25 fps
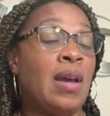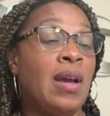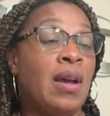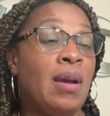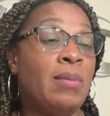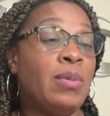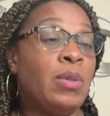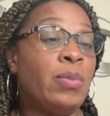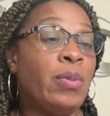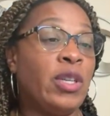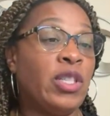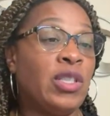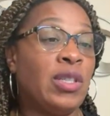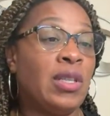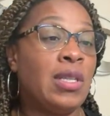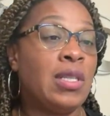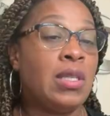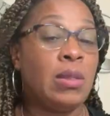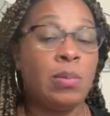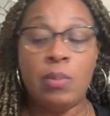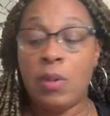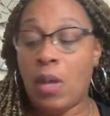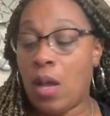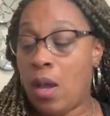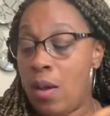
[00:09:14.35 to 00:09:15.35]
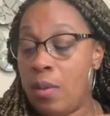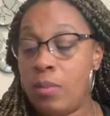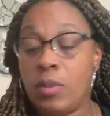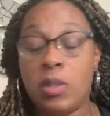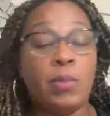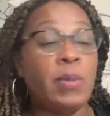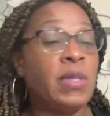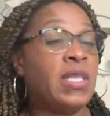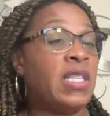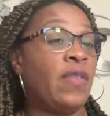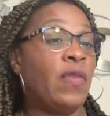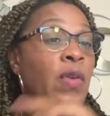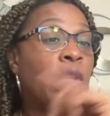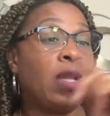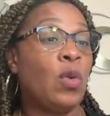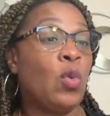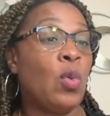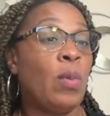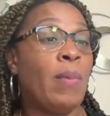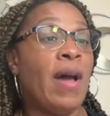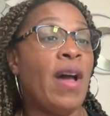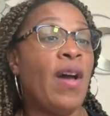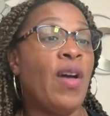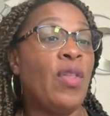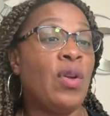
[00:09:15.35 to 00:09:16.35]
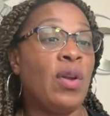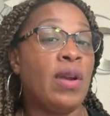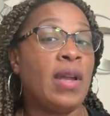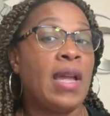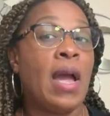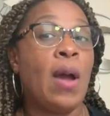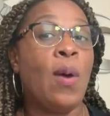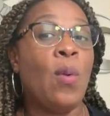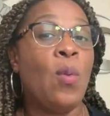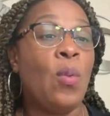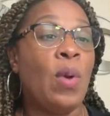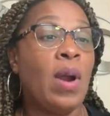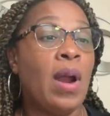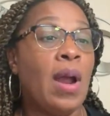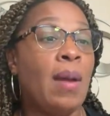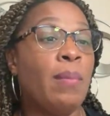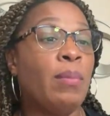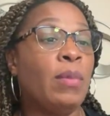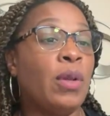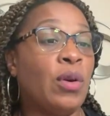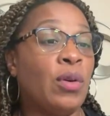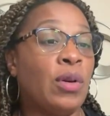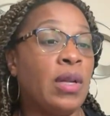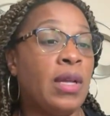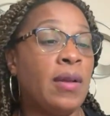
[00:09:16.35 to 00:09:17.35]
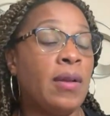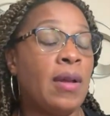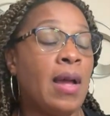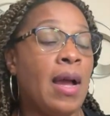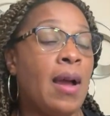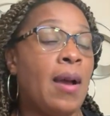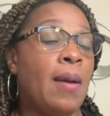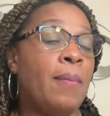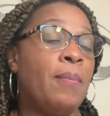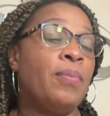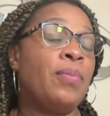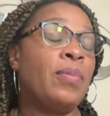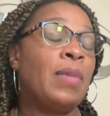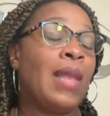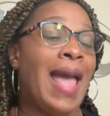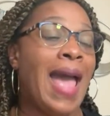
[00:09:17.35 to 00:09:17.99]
especially specifically with my other account where I'm